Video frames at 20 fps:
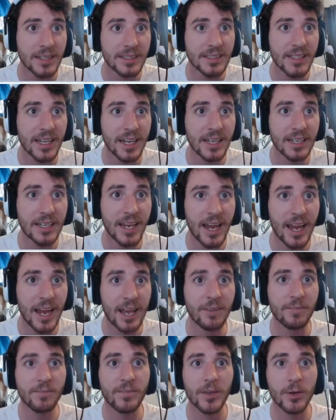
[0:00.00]
tin
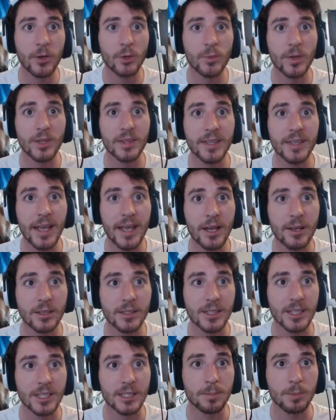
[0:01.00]
can filled with nails
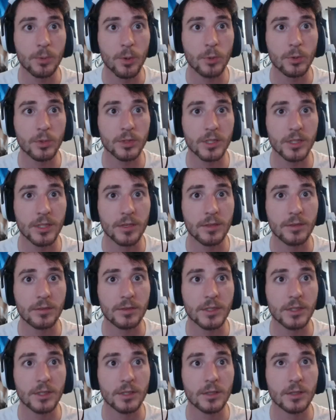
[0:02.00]
and
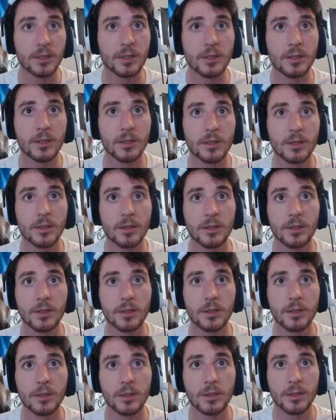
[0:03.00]
explosives.
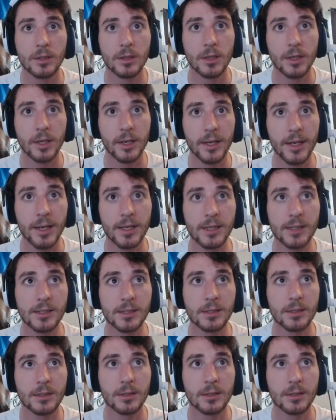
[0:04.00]
I guess?